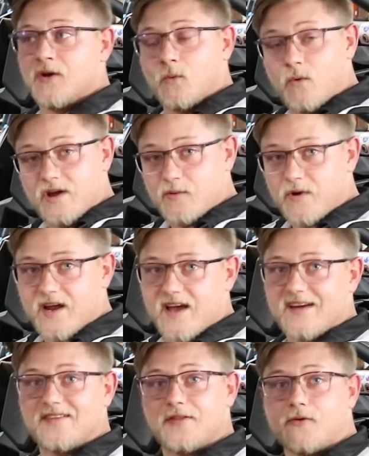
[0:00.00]
We went
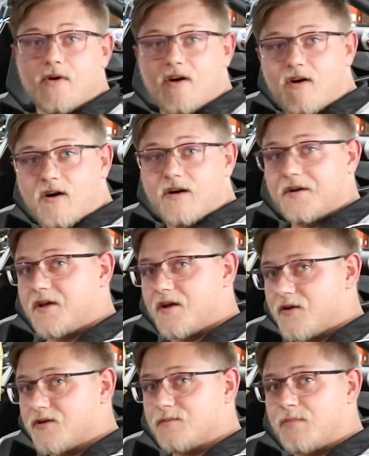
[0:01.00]
ahead and threw a
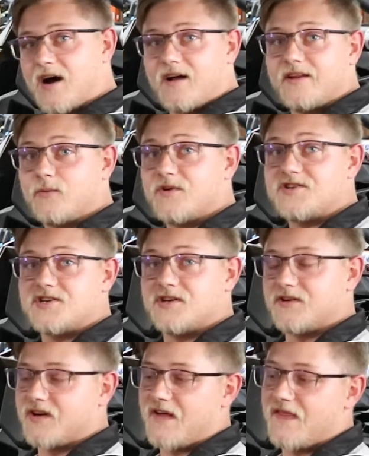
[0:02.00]
hard-coated poly
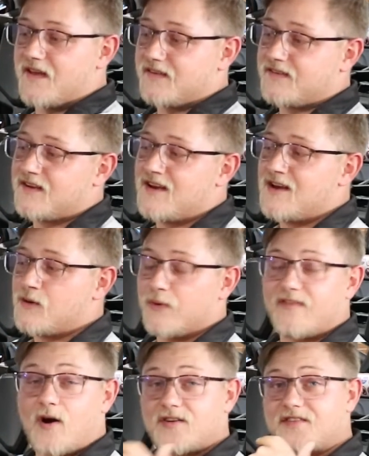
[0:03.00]
windshield on this.
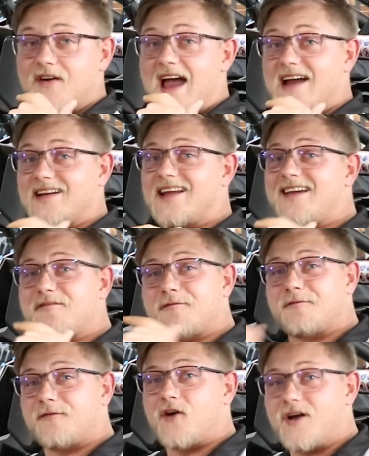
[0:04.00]
We've also added a
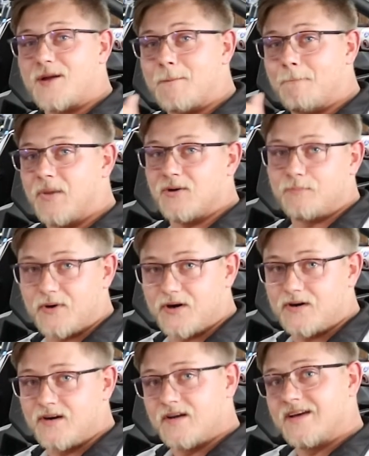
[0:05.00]
front
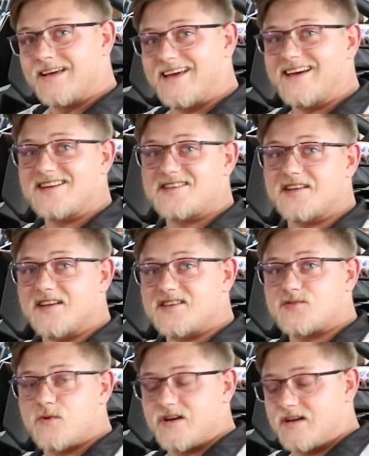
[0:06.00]
bumper kit to
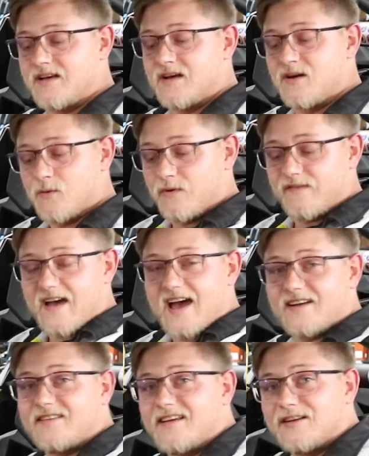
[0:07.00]
this one. We've
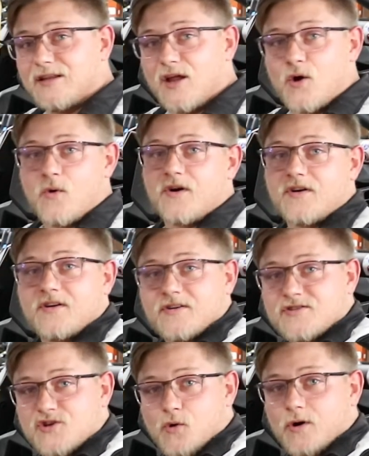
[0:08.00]
added the lower
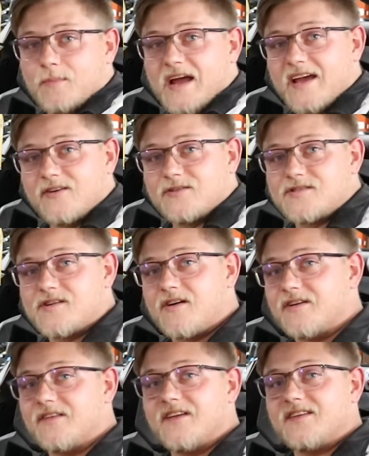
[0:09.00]
door panels
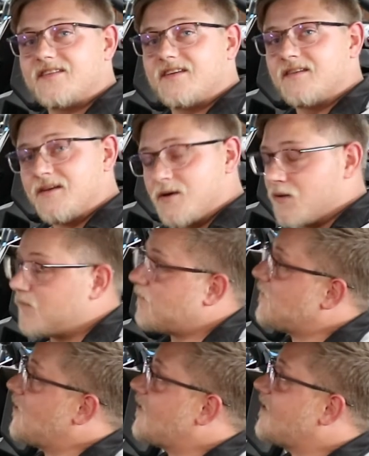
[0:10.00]
onto this
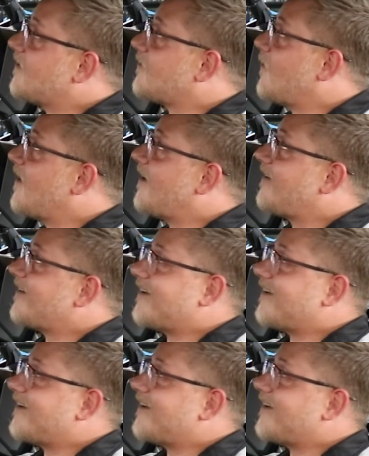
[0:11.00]
unit as well.